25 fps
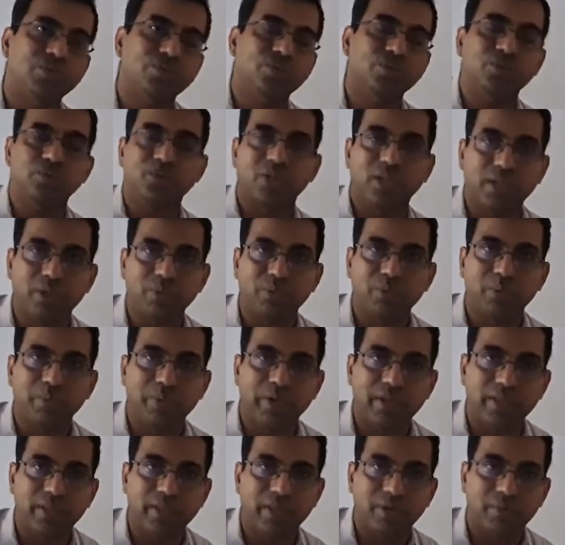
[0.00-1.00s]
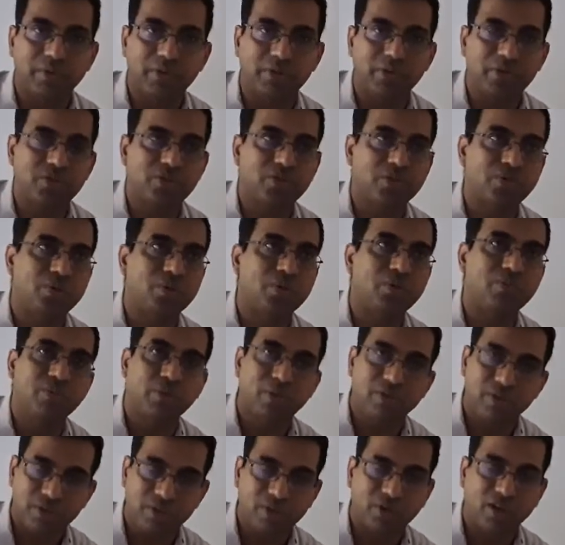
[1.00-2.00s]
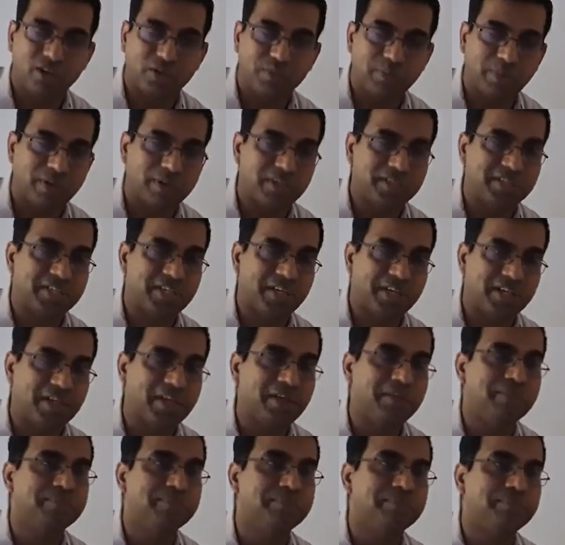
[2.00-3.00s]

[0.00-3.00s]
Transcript: Usually it would be in the emergency room or in the hospital setting.